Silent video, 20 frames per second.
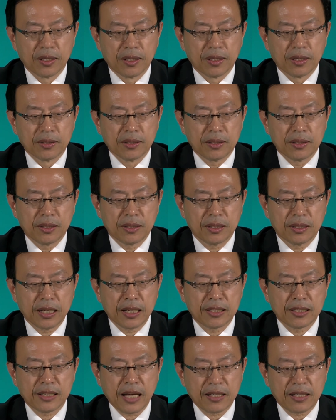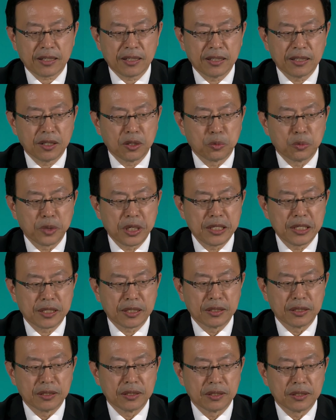This is exactly the
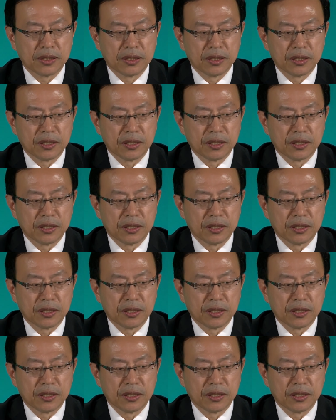reason